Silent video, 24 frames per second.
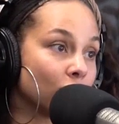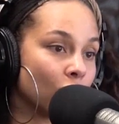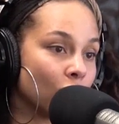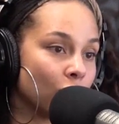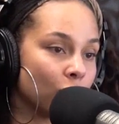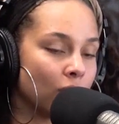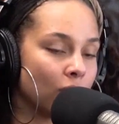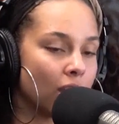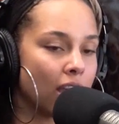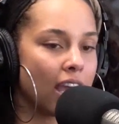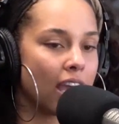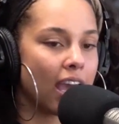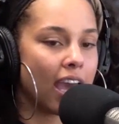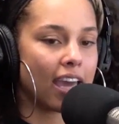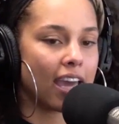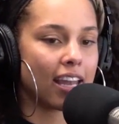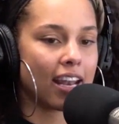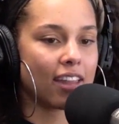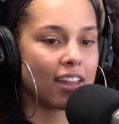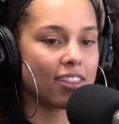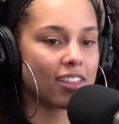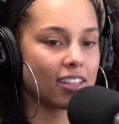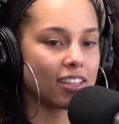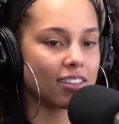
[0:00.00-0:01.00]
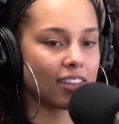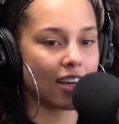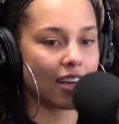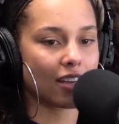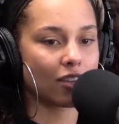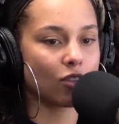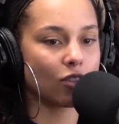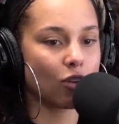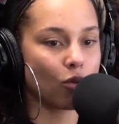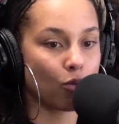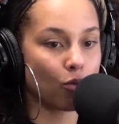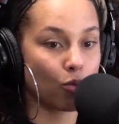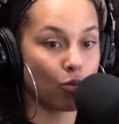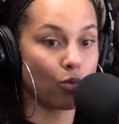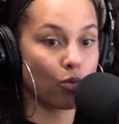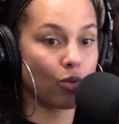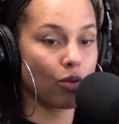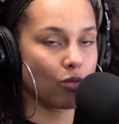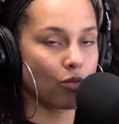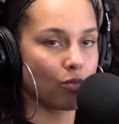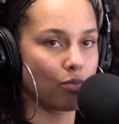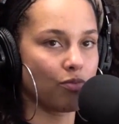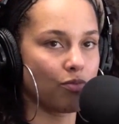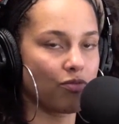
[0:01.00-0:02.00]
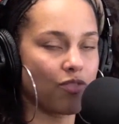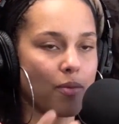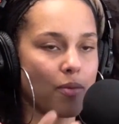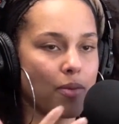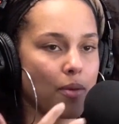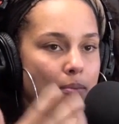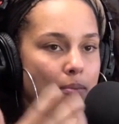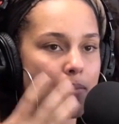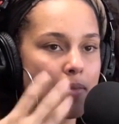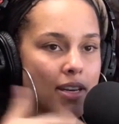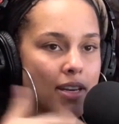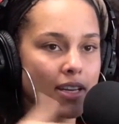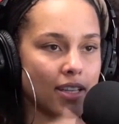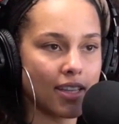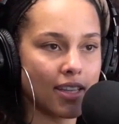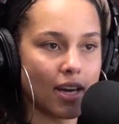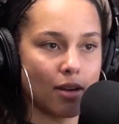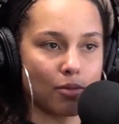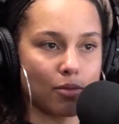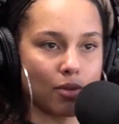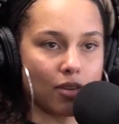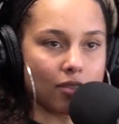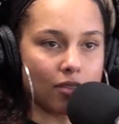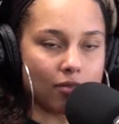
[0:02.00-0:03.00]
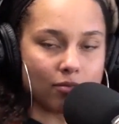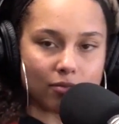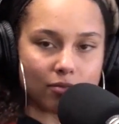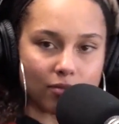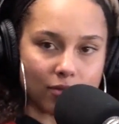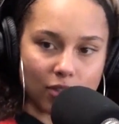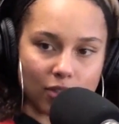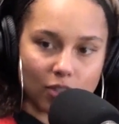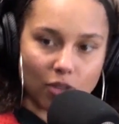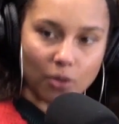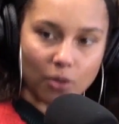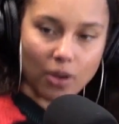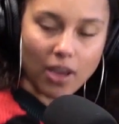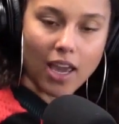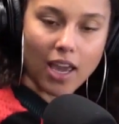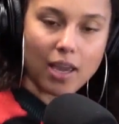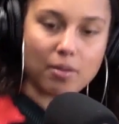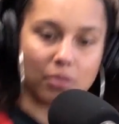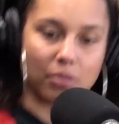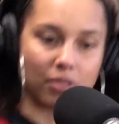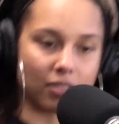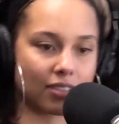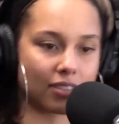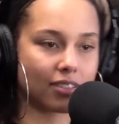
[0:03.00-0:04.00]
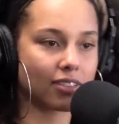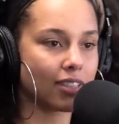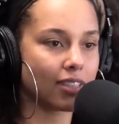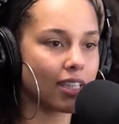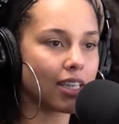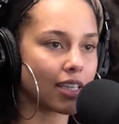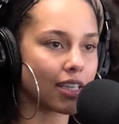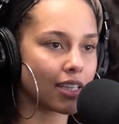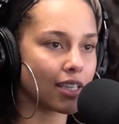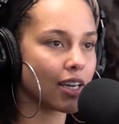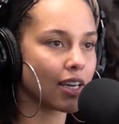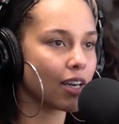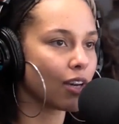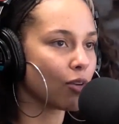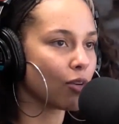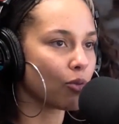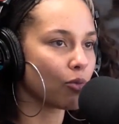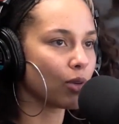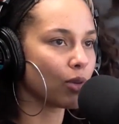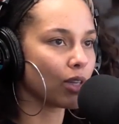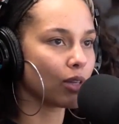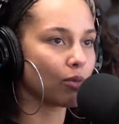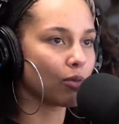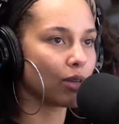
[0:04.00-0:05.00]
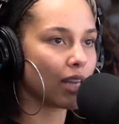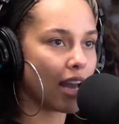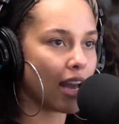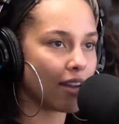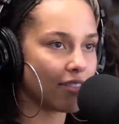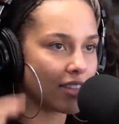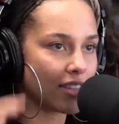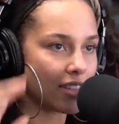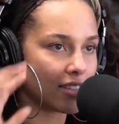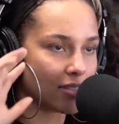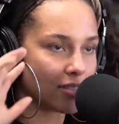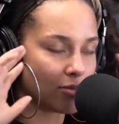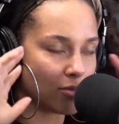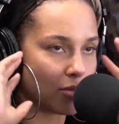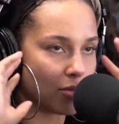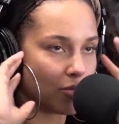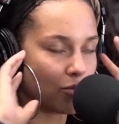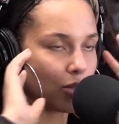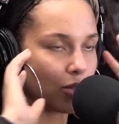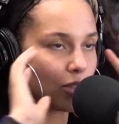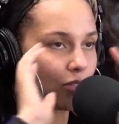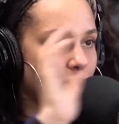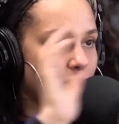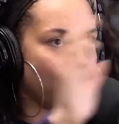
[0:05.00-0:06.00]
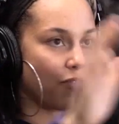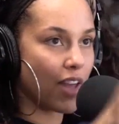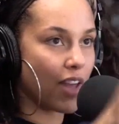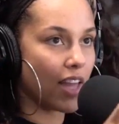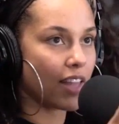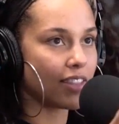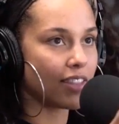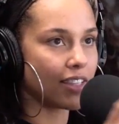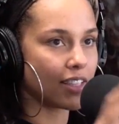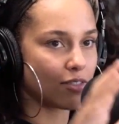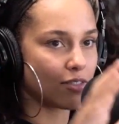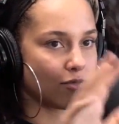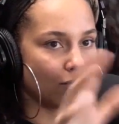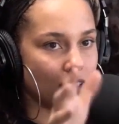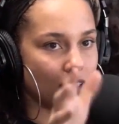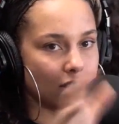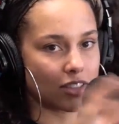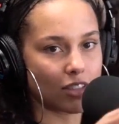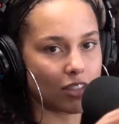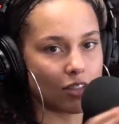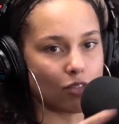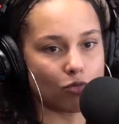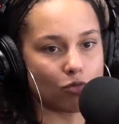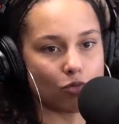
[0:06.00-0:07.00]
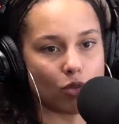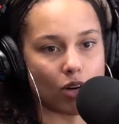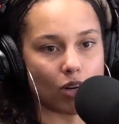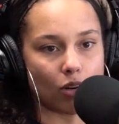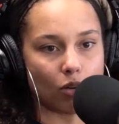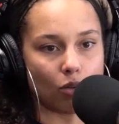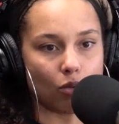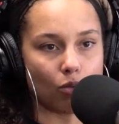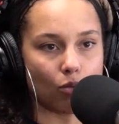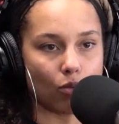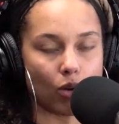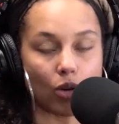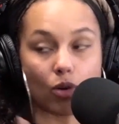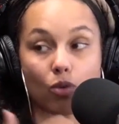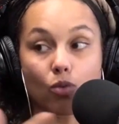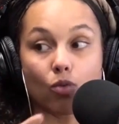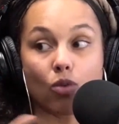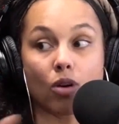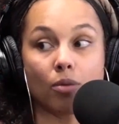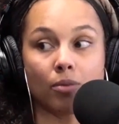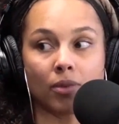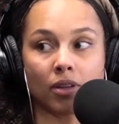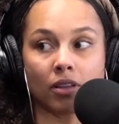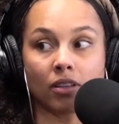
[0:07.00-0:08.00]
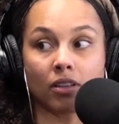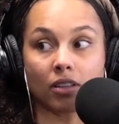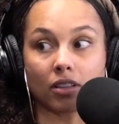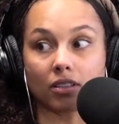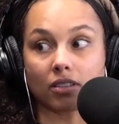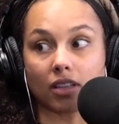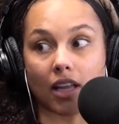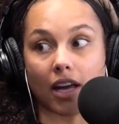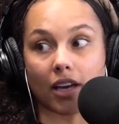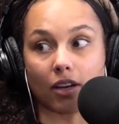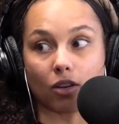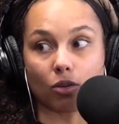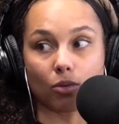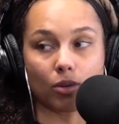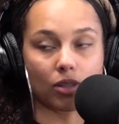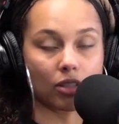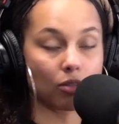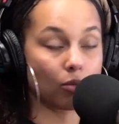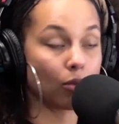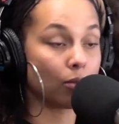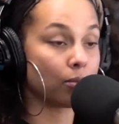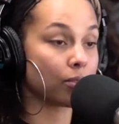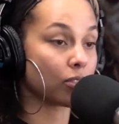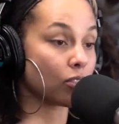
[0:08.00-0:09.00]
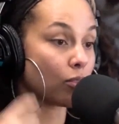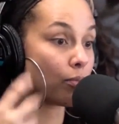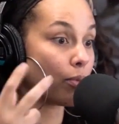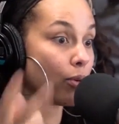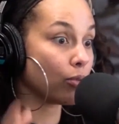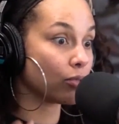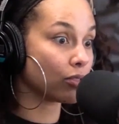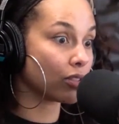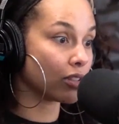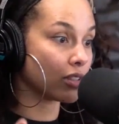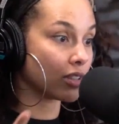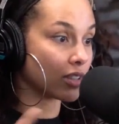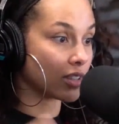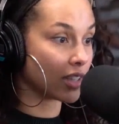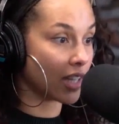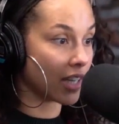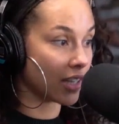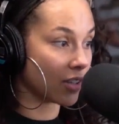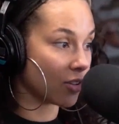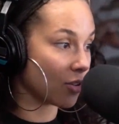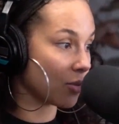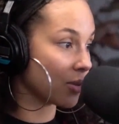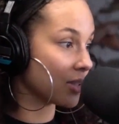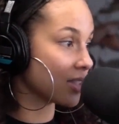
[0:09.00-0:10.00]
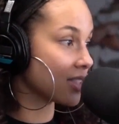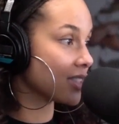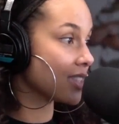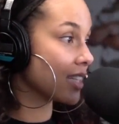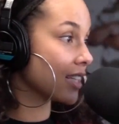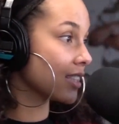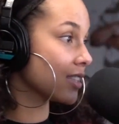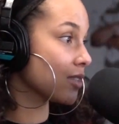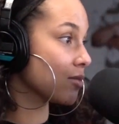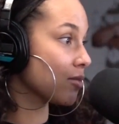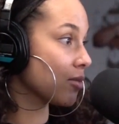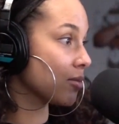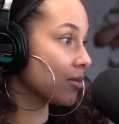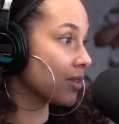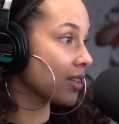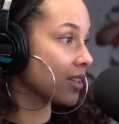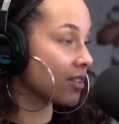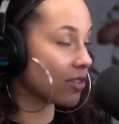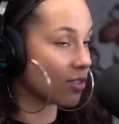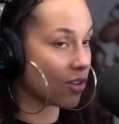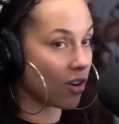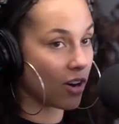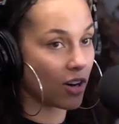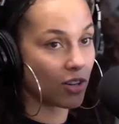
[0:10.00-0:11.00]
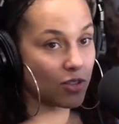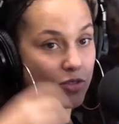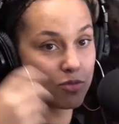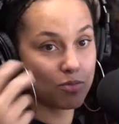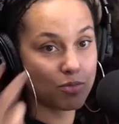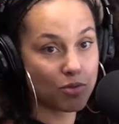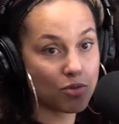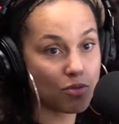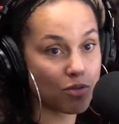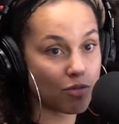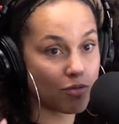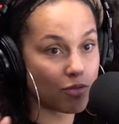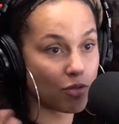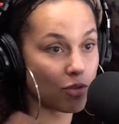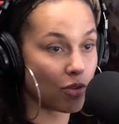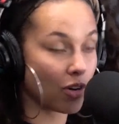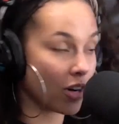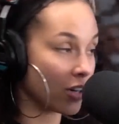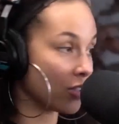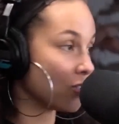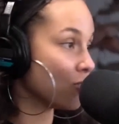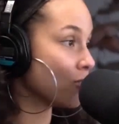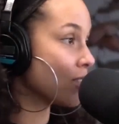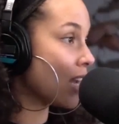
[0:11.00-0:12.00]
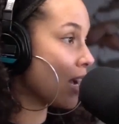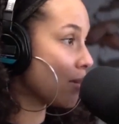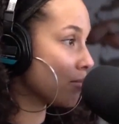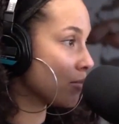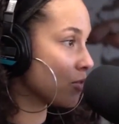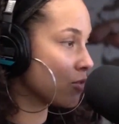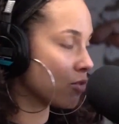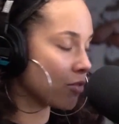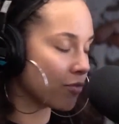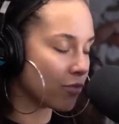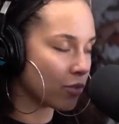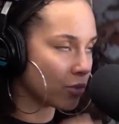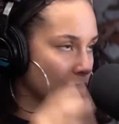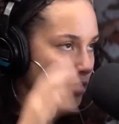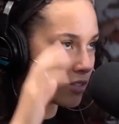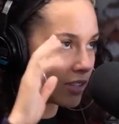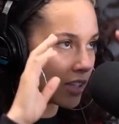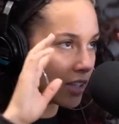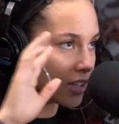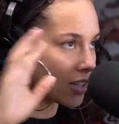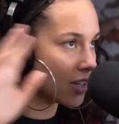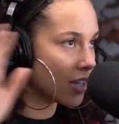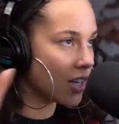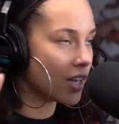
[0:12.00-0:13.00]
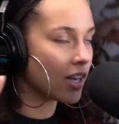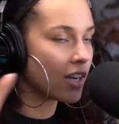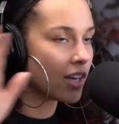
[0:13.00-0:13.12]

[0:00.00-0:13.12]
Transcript: you know? Mm-hmm. And I think that, you know, from the minute that we're you know able to see we we have this we're, we're fed this vision of what a what a woman looks like or what yeah. a woman's supposed to look like or what a sexy woman is or are you beautiful are you mm-hmm. not beautiful it's like